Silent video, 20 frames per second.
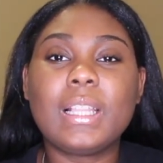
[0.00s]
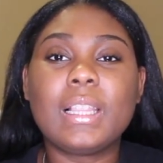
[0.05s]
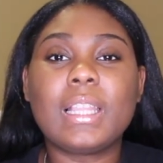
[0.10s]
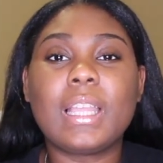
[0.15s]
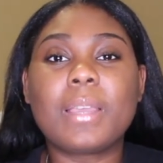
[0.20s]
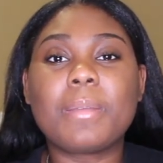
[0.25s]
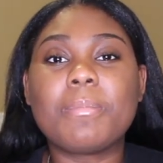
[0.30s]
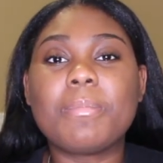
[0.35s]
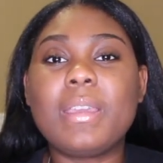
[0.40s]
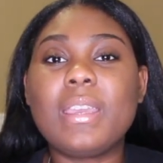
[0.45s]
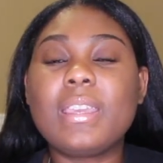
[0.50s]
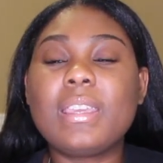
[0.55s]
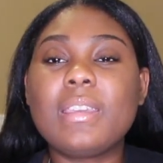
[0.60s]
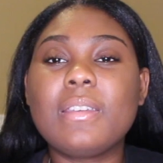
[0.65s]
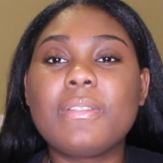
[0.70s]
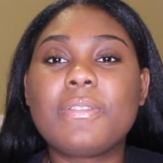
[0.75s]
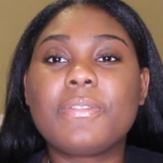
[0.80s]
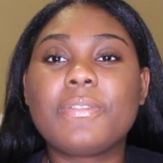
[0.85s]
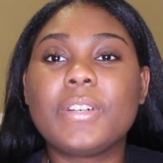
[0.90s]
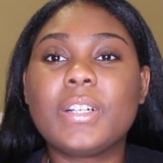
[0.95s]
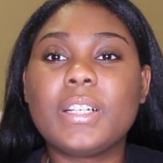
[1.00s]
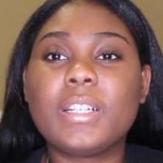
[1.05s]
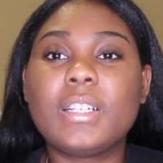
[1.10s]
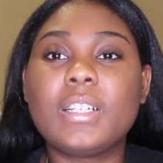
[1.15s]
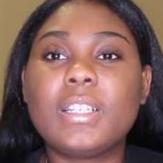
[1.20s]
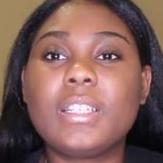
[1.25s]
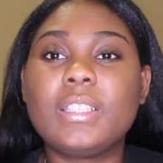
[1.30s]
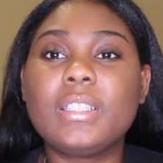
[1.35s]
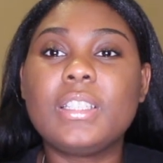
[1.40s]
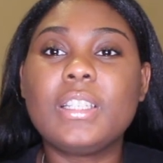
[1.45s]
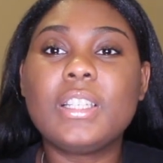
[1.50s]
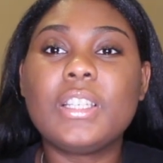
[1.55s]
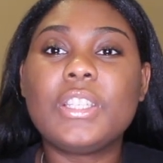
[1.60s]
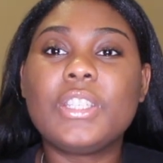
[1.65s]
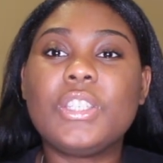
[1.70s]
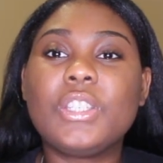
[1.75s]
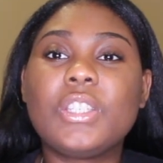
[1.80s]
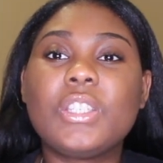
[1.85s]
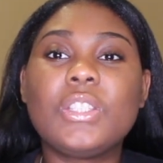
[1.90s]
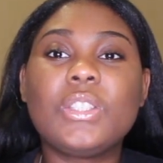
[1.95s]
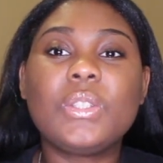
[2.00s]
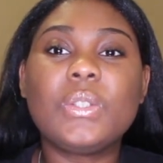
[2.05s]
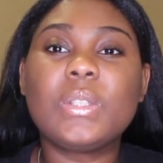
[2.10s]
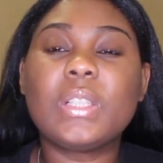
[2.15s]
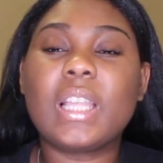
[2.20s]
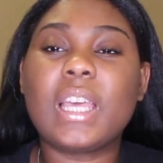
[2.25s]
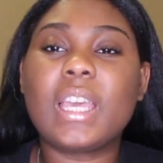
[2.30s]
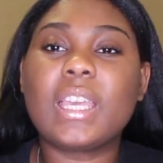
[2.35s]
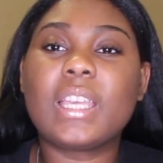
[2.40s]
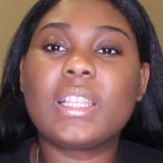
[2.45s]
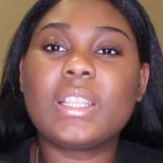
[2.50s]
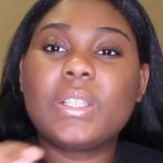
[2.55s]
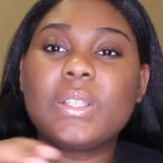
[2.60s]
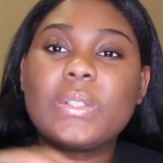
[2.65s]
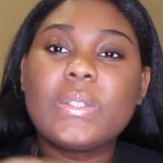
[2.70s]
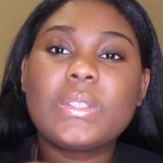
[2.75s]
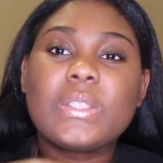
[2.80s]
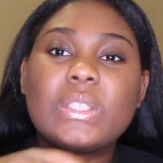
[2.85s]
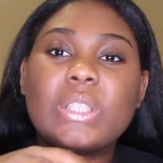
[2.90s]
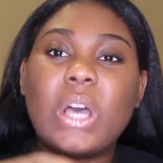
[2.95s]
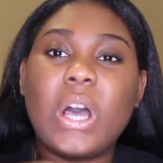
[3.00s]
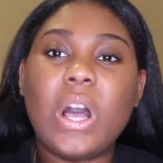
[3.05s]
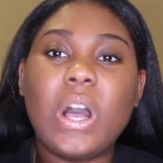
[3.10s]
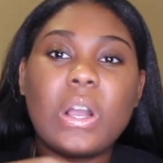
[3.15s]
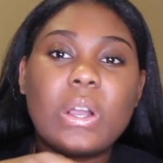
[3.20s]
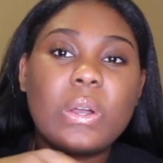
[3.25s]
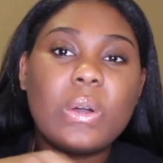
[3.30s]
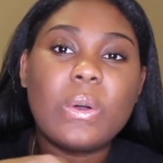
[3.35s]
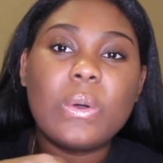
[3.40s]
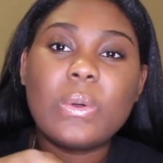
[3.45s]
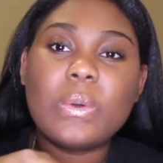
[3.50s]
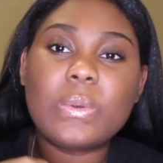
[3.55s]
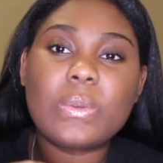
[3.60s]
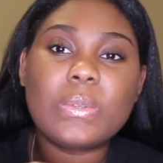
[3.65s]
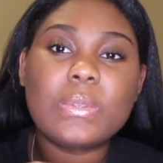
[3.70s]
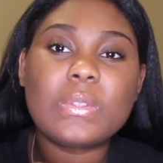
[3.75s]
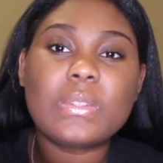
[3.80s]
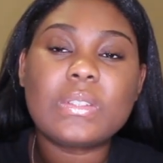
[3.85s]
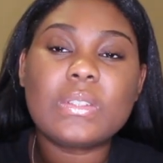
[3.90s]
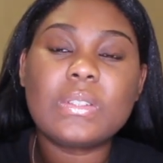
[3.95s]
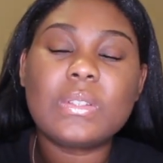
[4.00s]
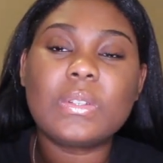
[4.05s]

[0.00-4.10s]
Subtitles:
Like, make it fun. You can do like little tacos,